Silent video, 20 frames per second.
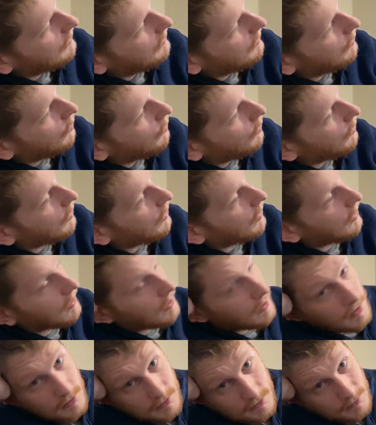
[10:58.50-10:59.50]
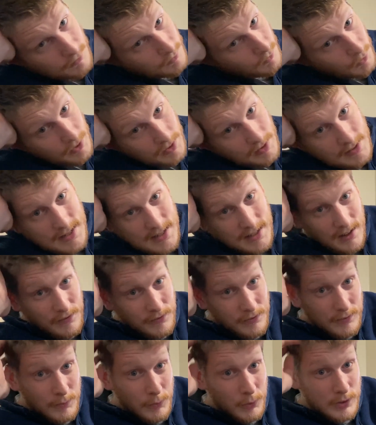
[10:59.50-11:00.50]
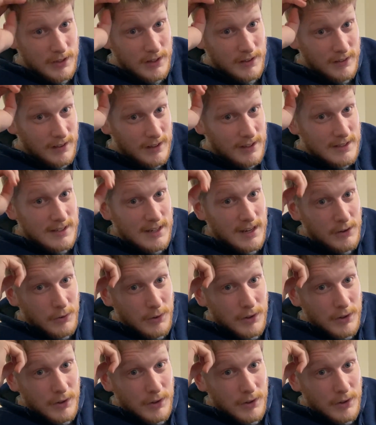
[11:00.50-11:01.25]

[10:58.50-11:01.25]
or when more things get